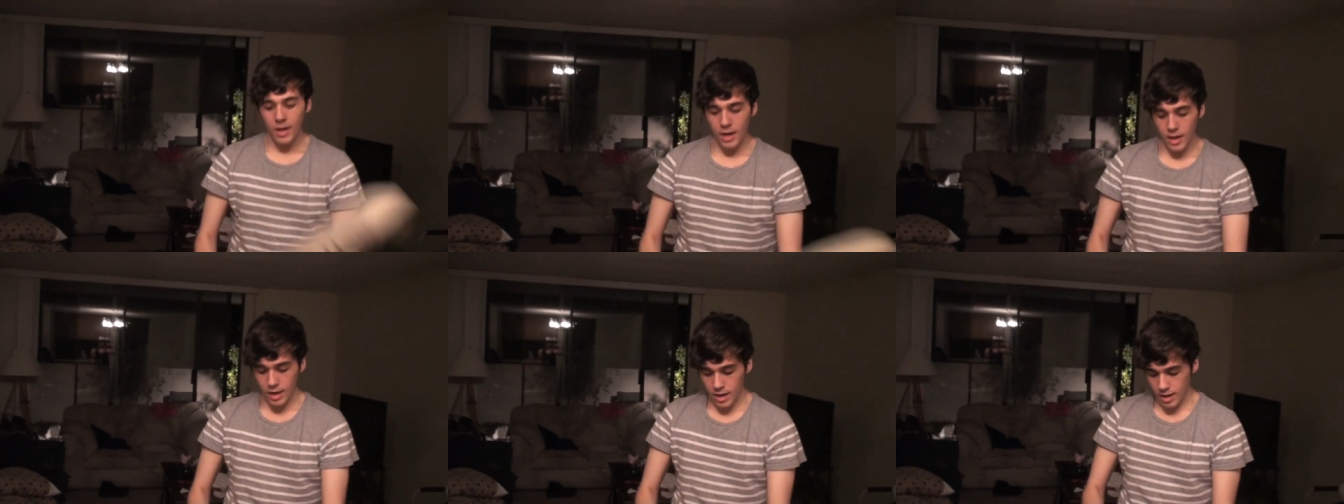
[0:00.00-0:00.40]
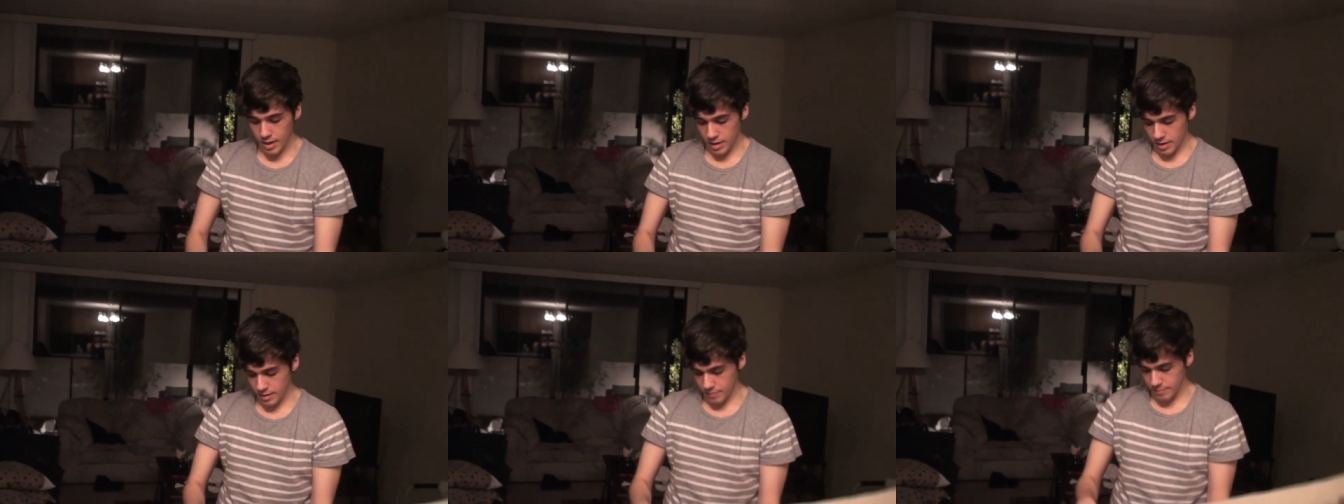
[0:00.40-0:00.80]

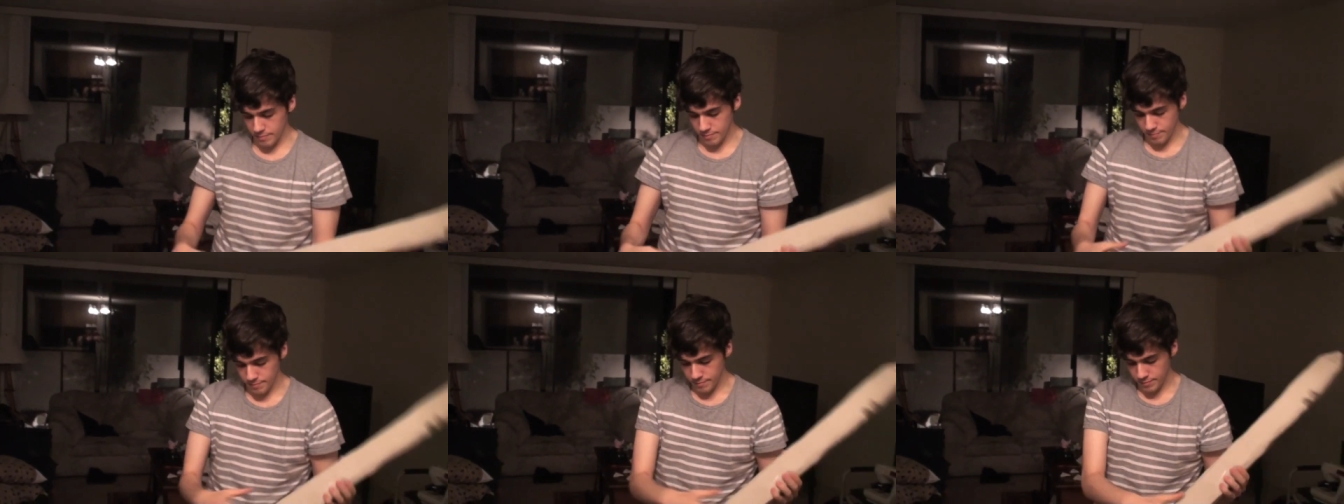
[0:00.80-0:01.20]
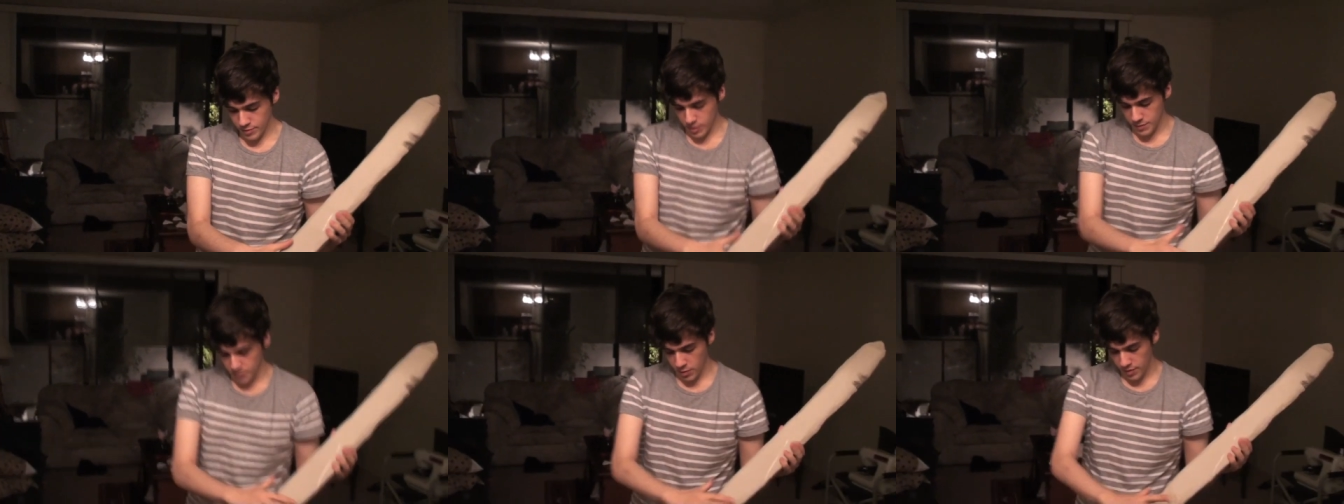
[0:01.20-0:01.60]
Um,
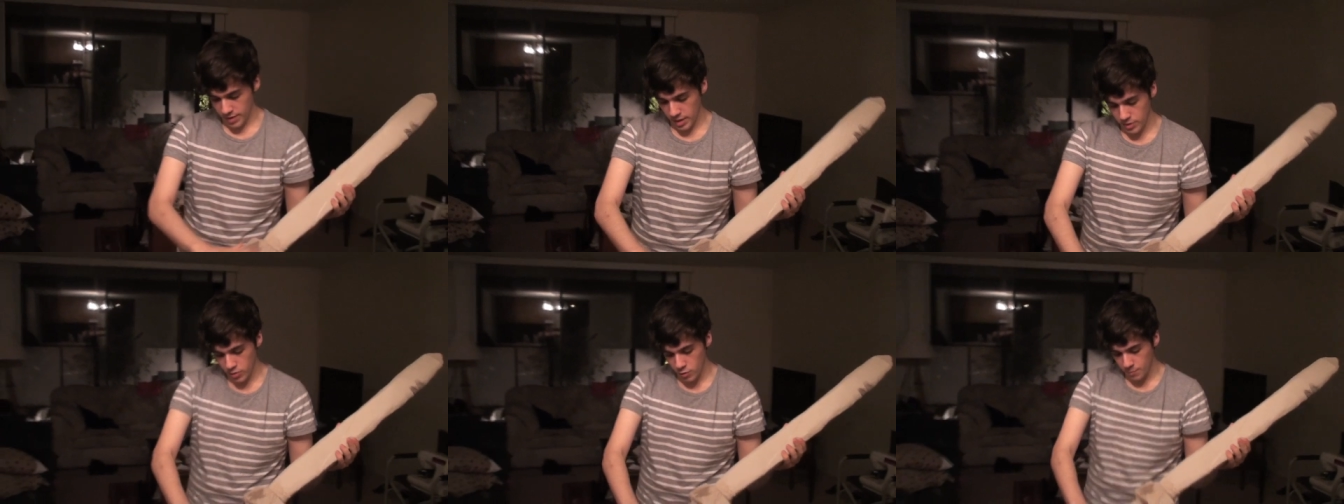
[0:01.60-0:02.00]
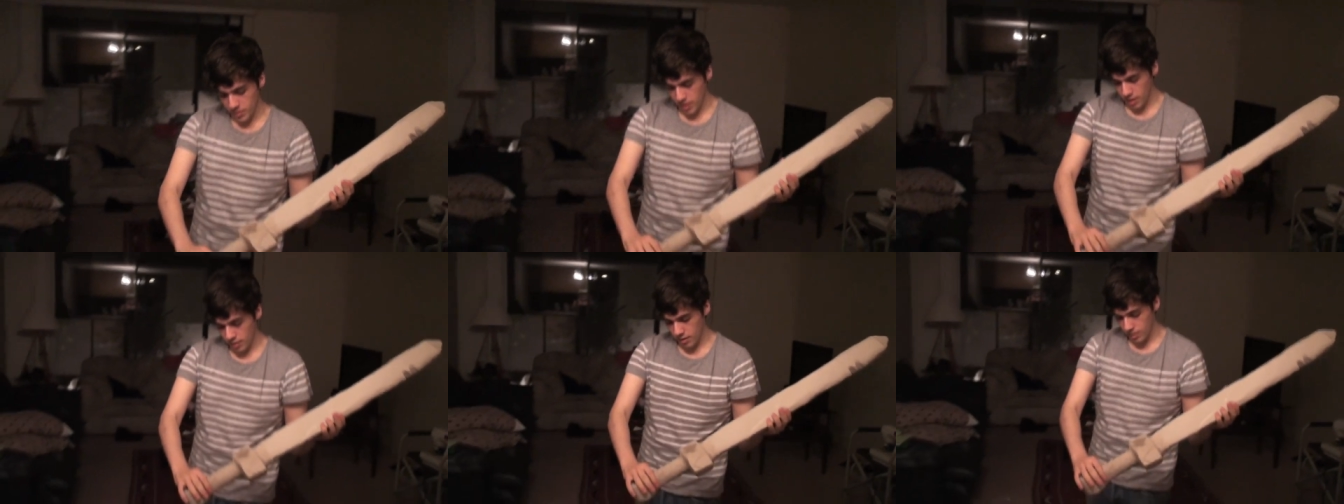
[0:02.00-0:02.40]
just more of that goop
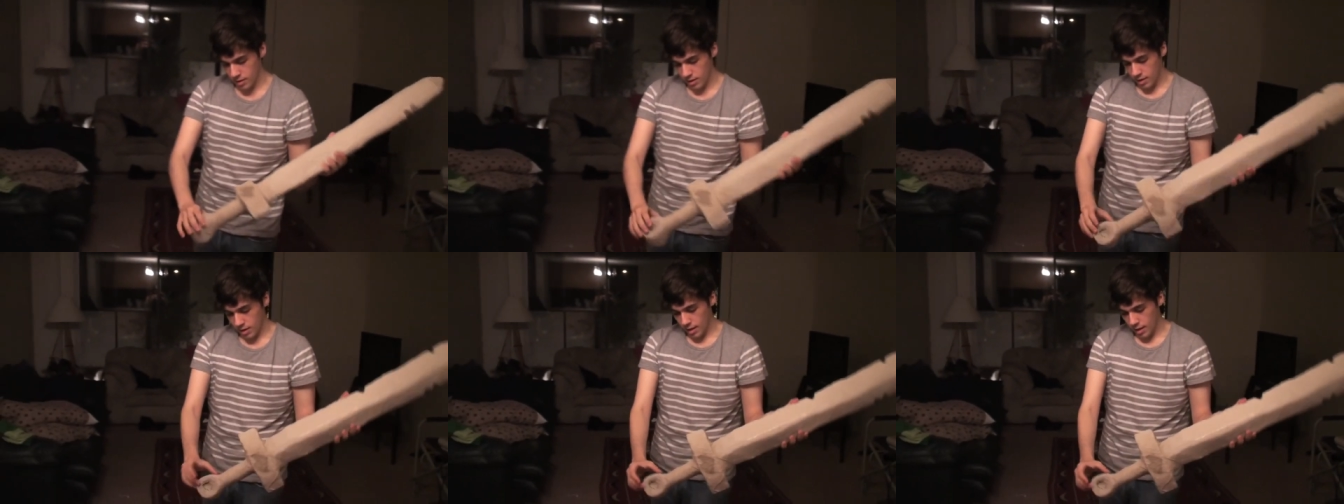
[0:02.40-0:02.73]
there.